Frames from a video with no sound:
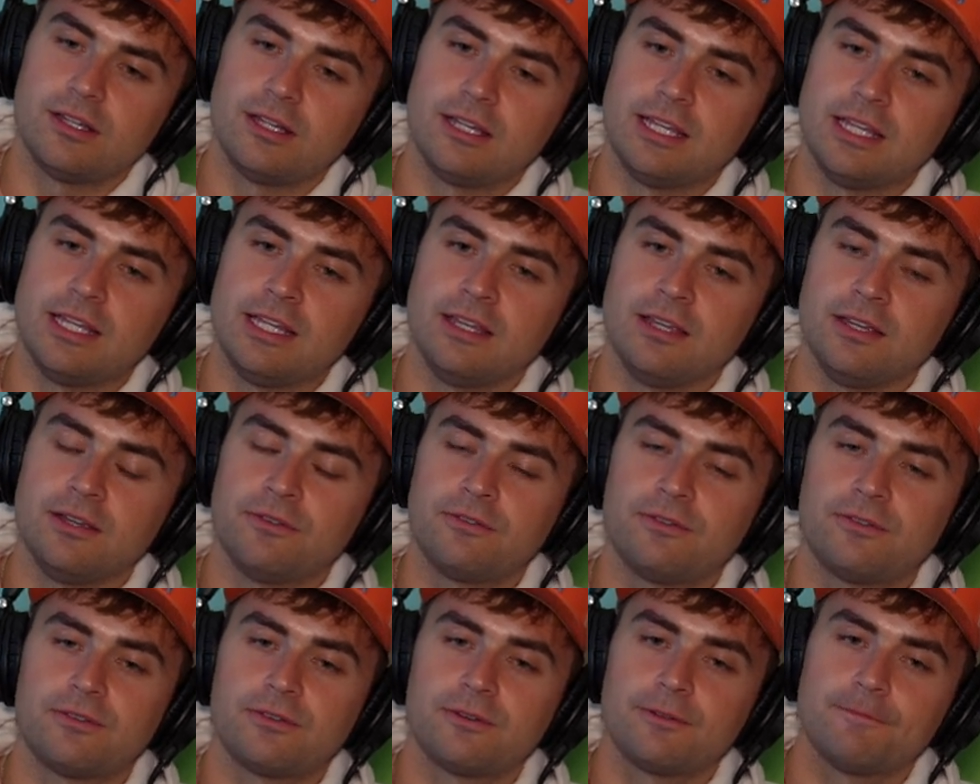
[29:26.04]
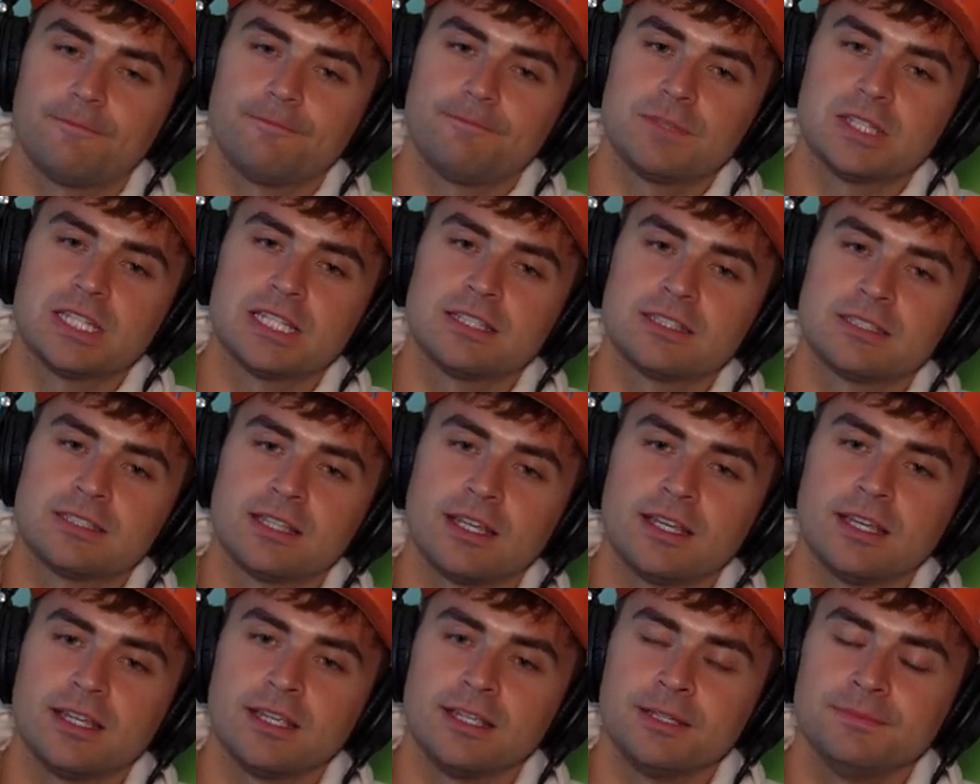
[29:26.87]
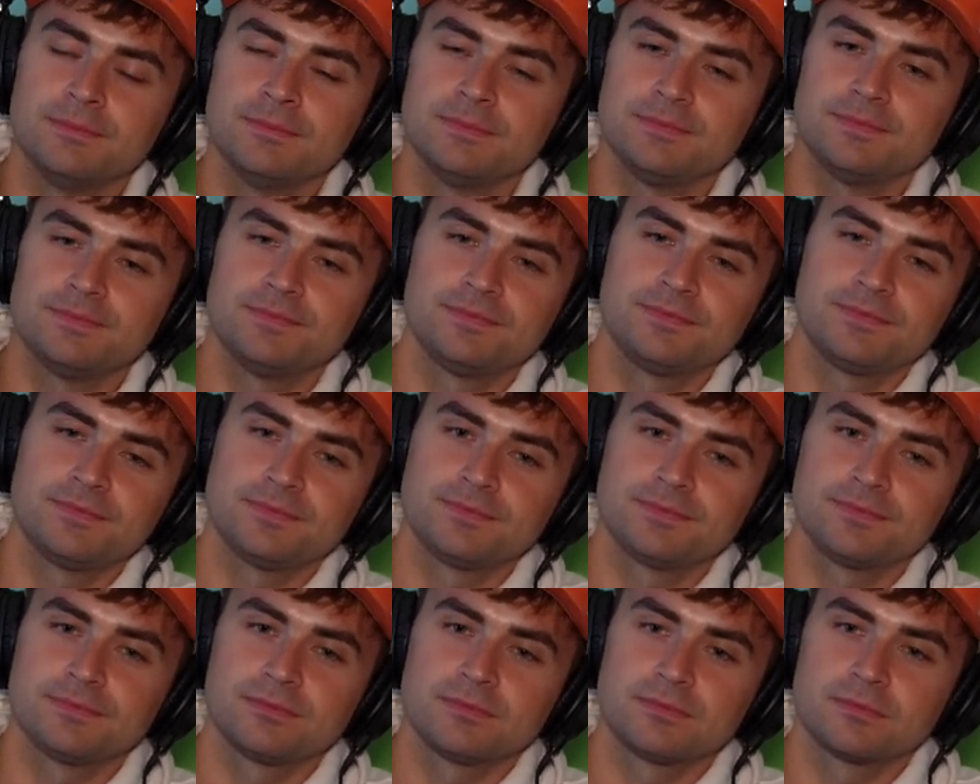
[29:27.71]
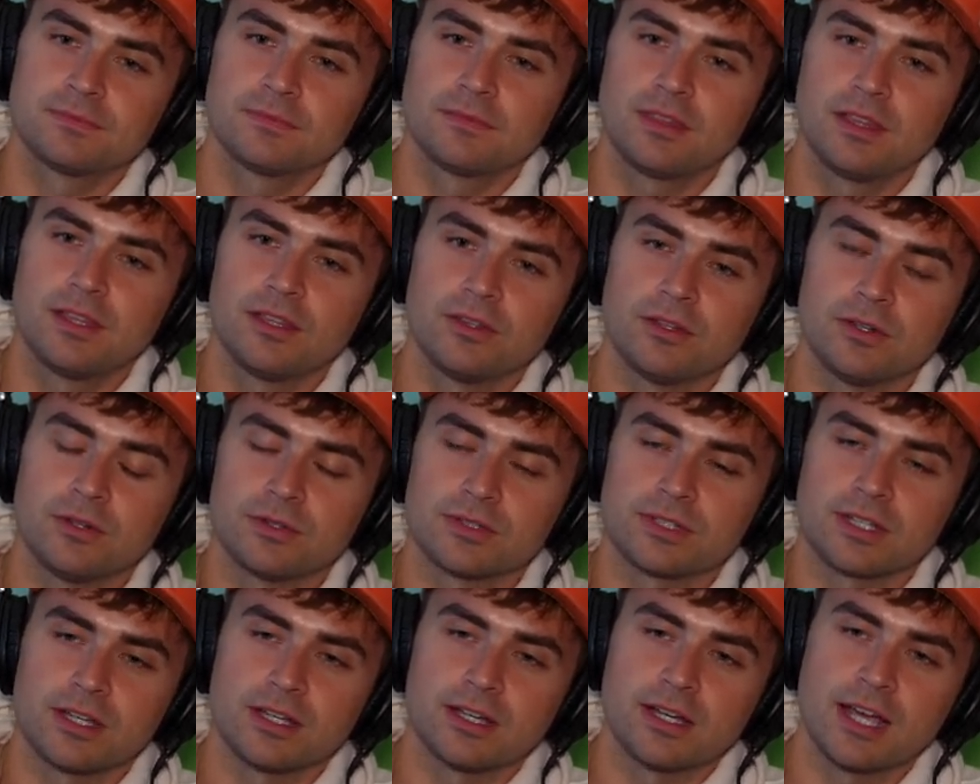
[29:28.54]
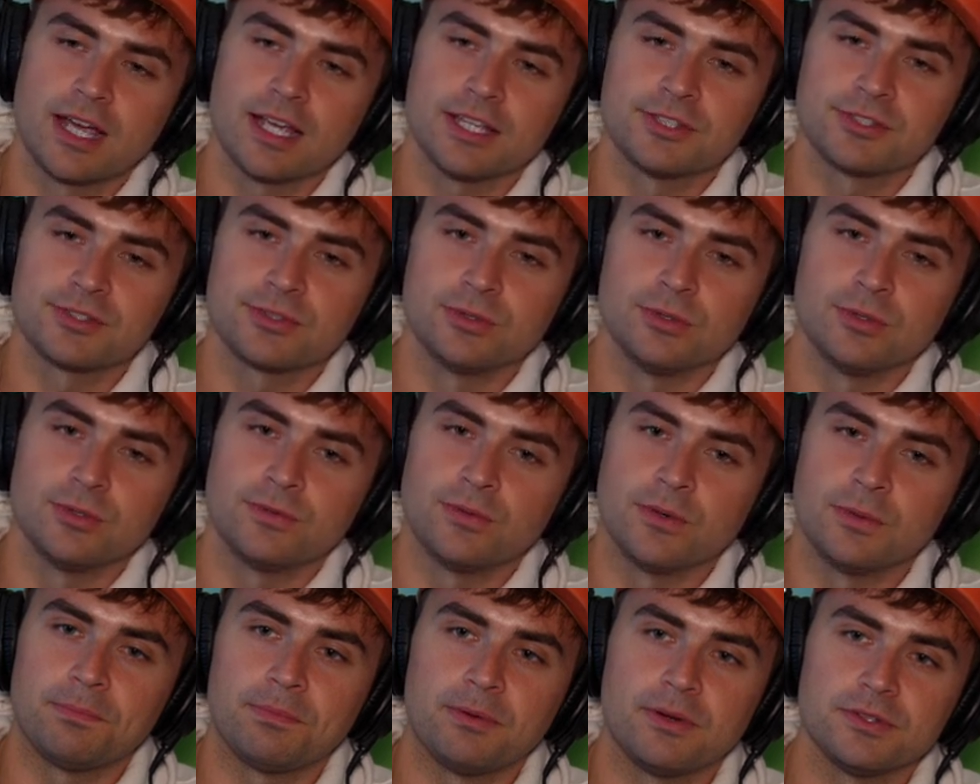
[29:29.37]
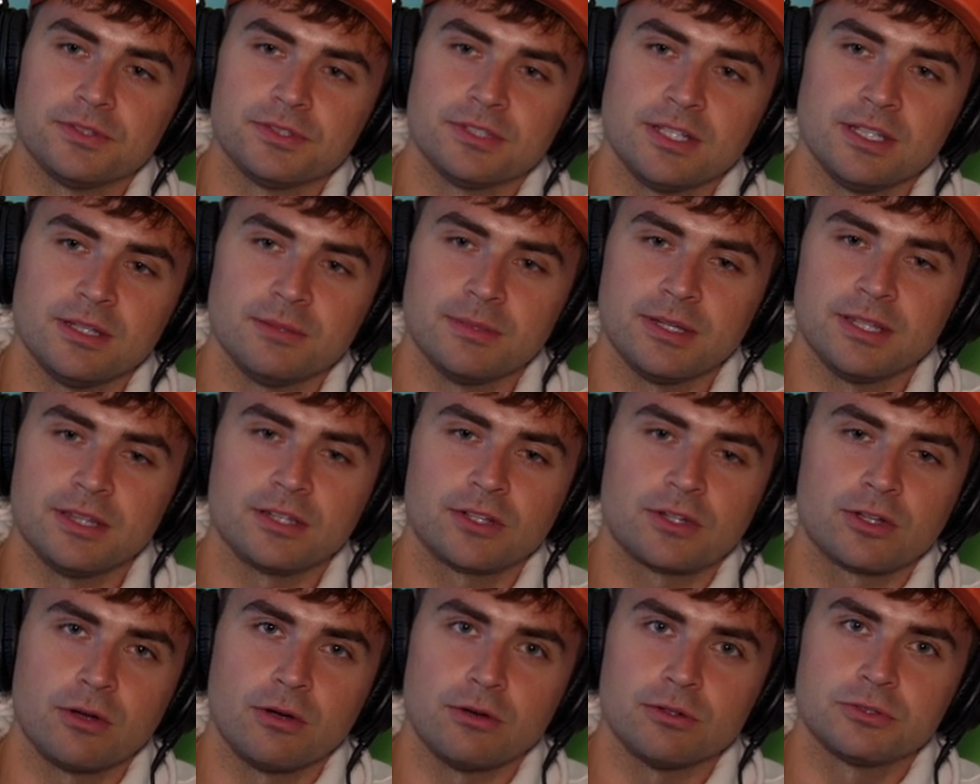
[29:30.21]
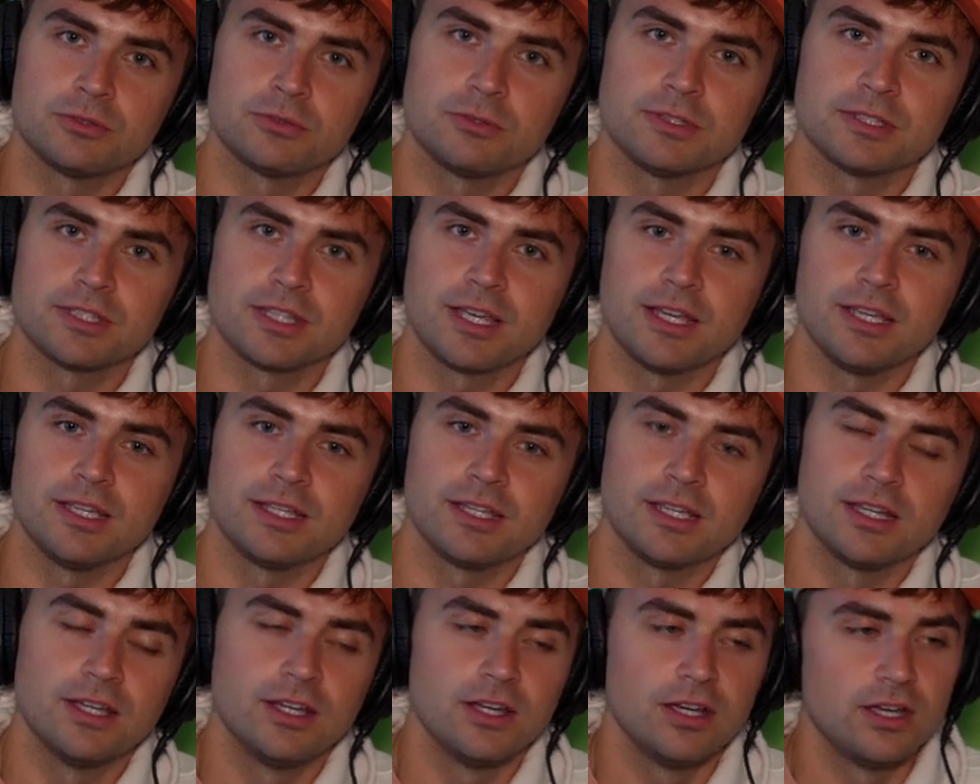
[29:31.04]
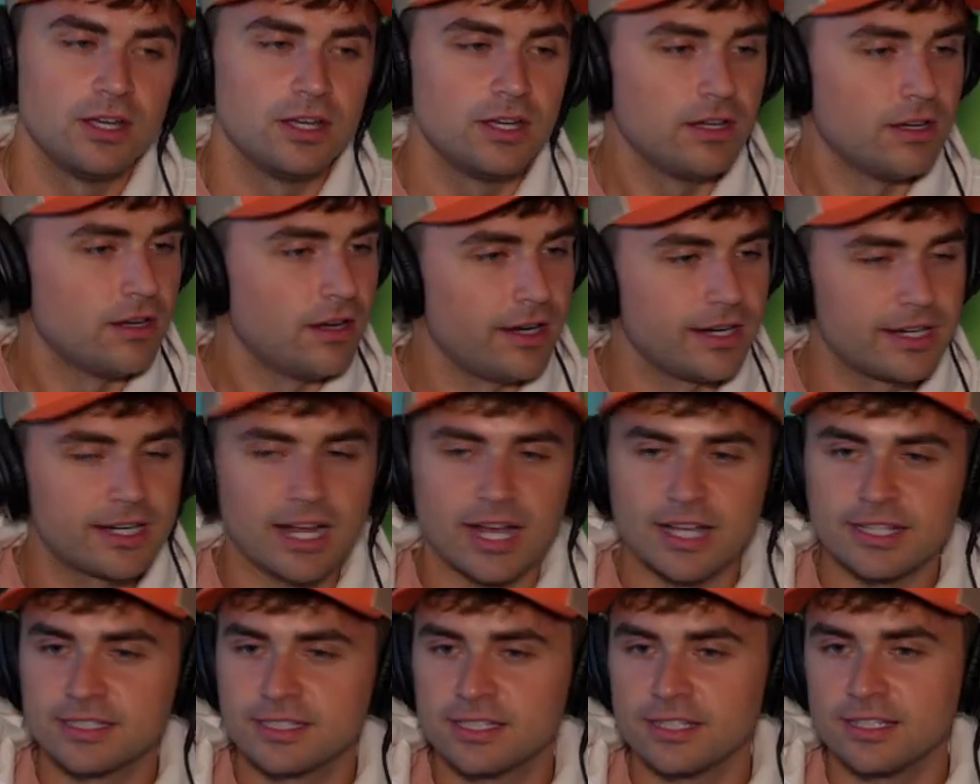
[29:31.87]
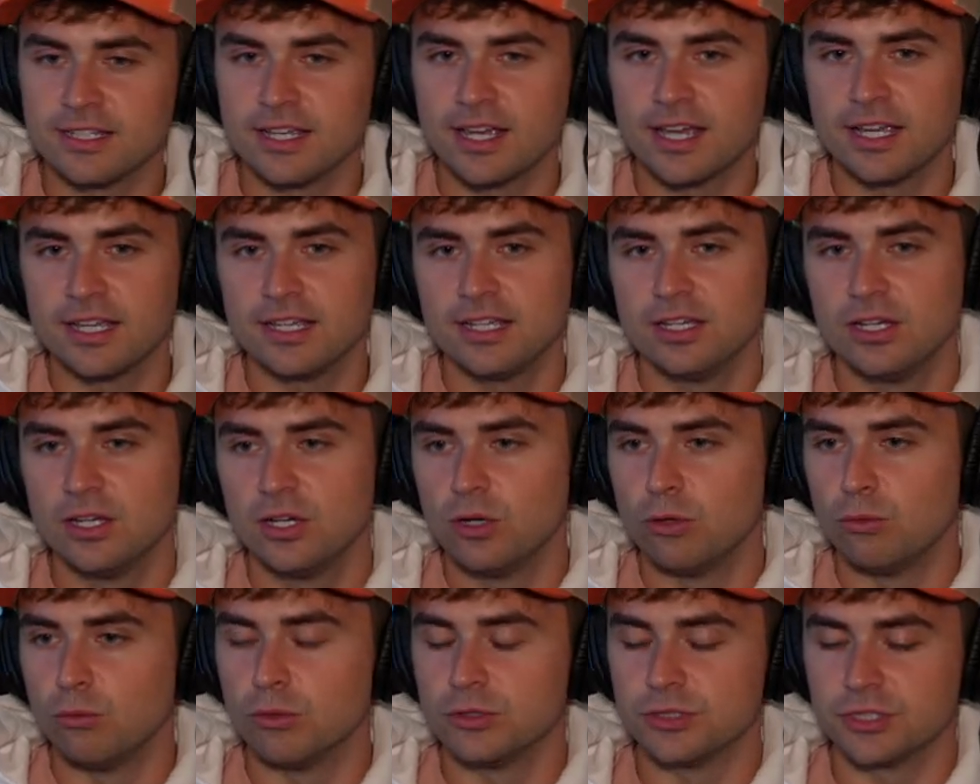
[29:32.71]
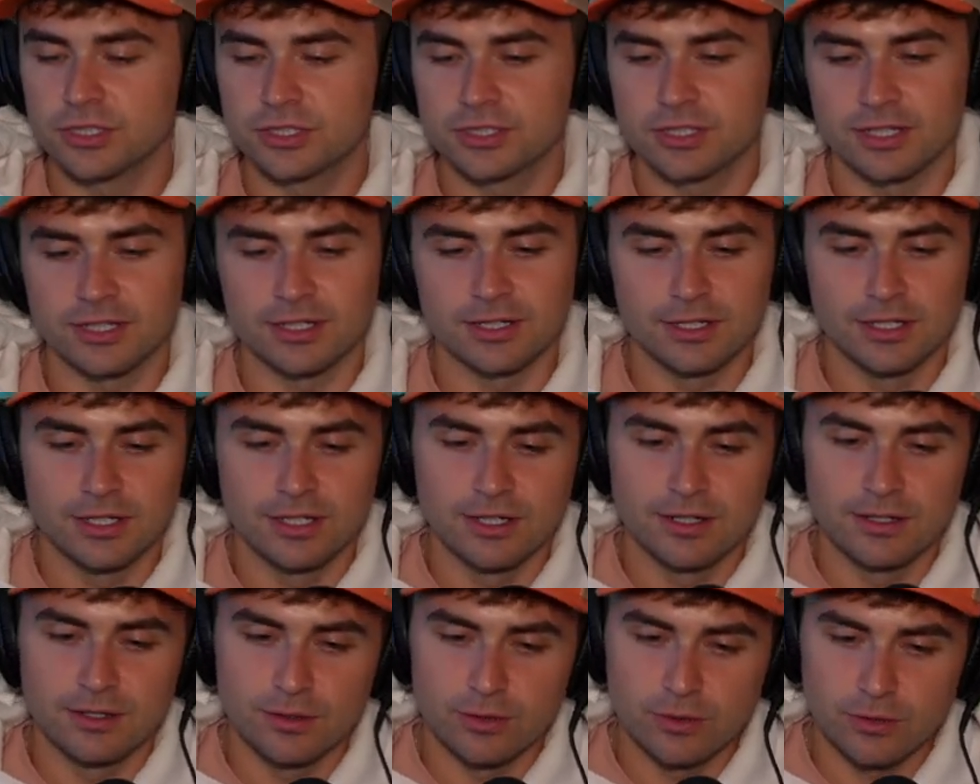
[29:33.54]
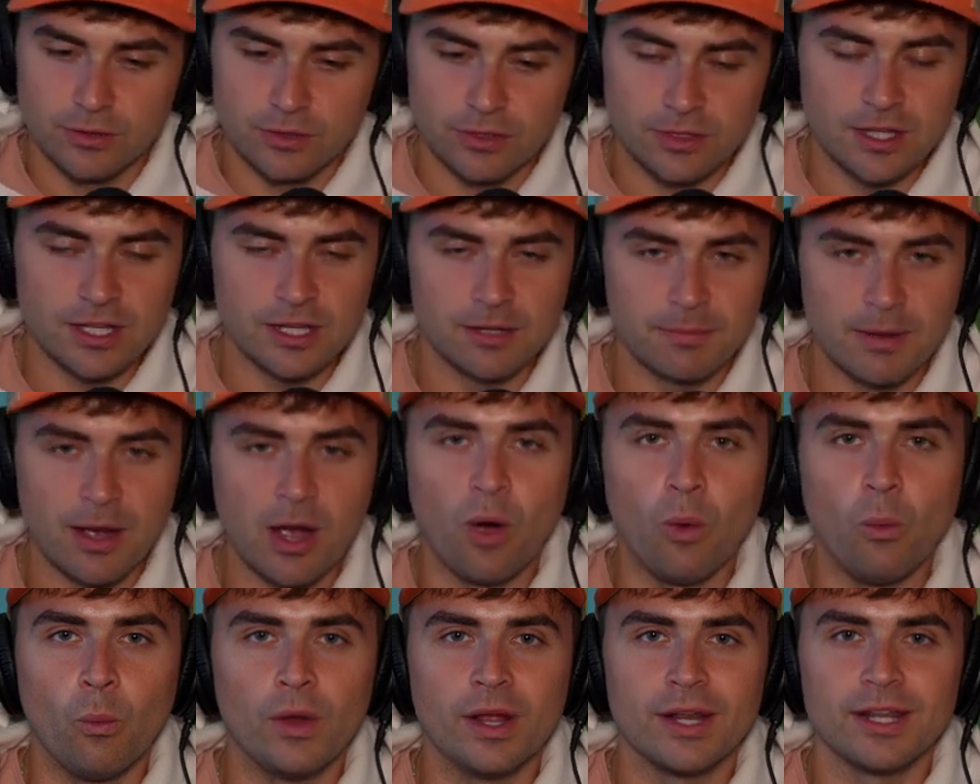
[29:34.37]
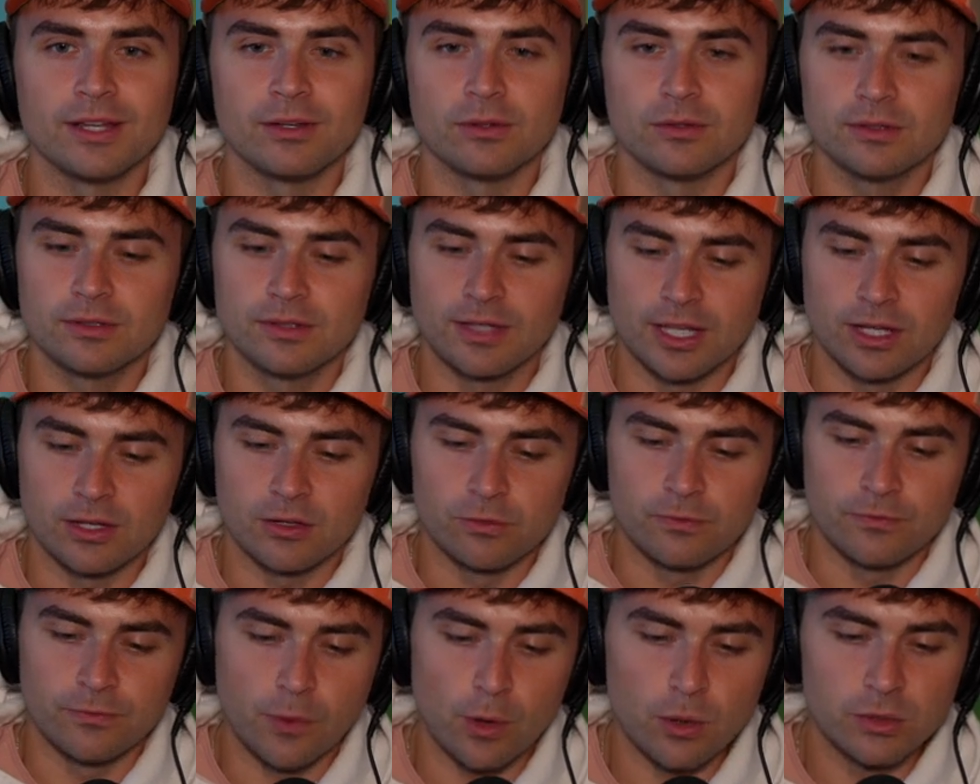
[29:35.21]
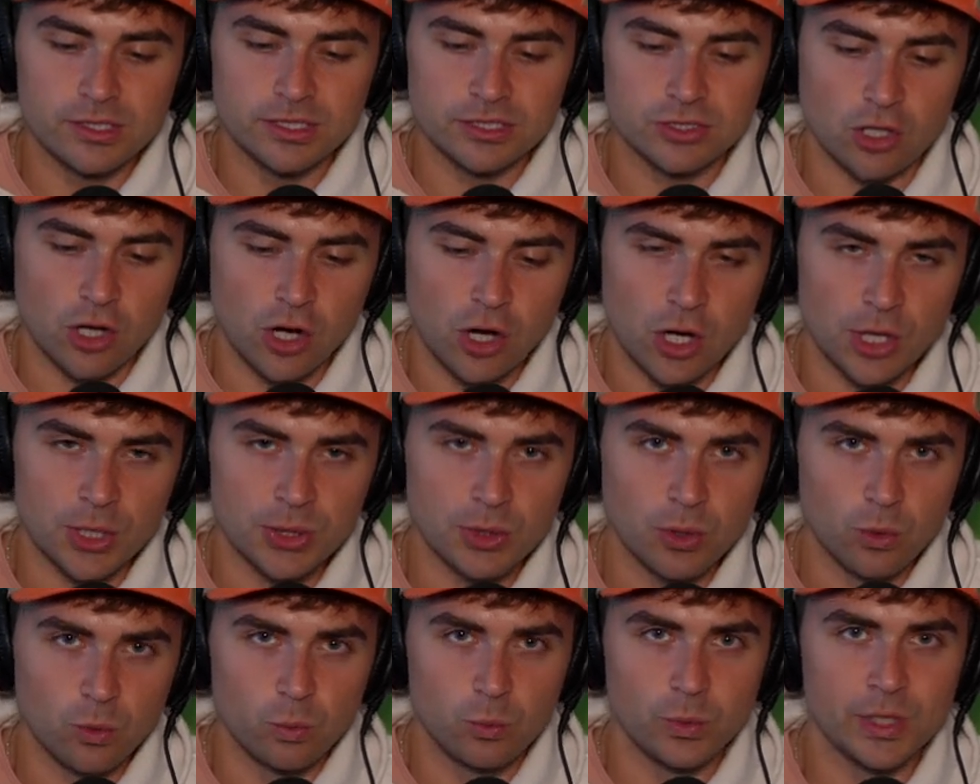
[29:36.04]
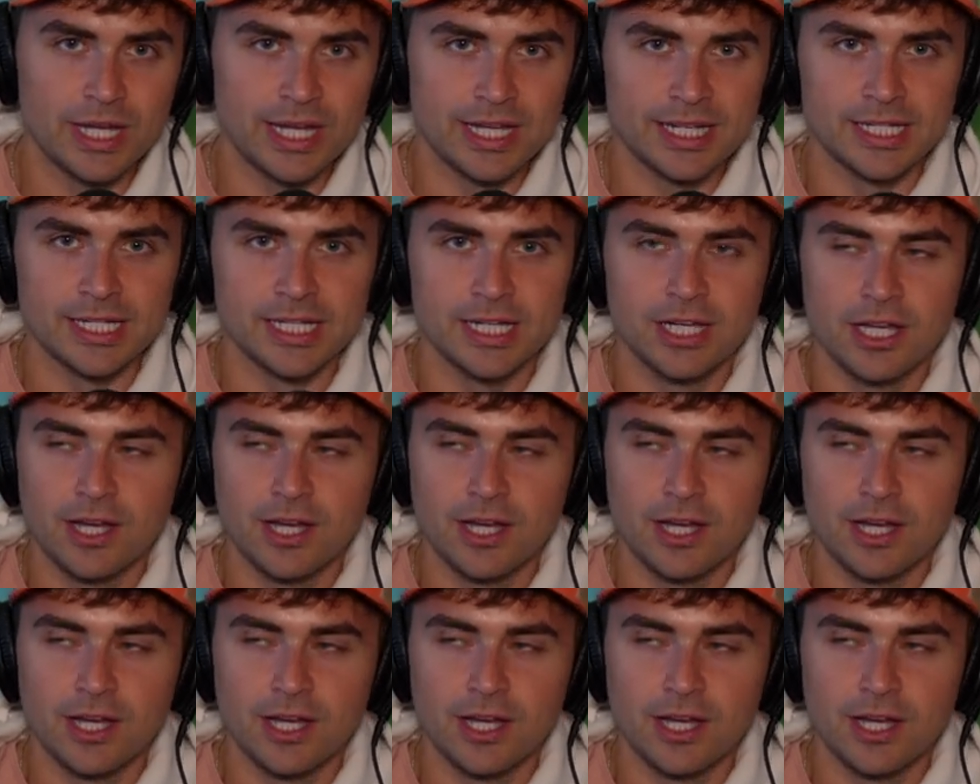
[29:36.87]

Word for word: if, say, there was a high school football team and the coach was like, all right, guys, today we're just going to think about winning. Like, focus on the win.